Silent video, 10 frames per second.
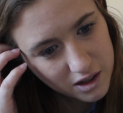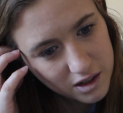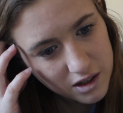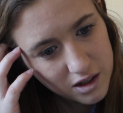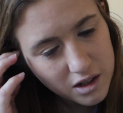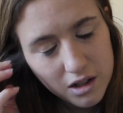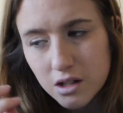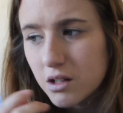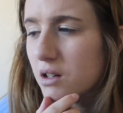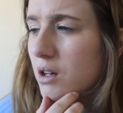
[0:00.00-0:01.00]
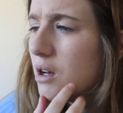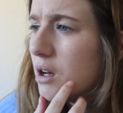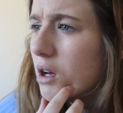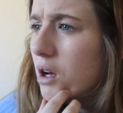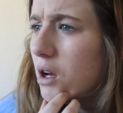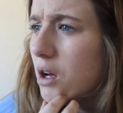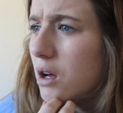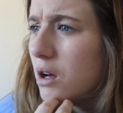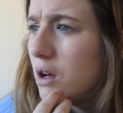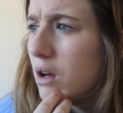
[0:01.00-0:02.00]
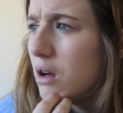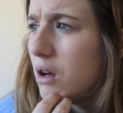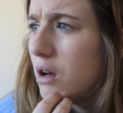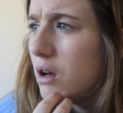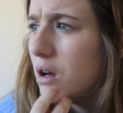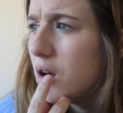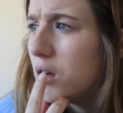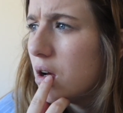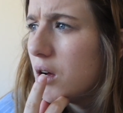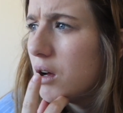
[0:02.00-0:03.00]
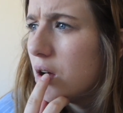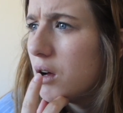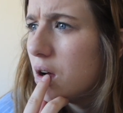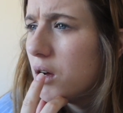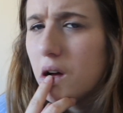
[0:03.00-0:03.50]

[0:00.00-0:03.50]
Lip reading: (silence)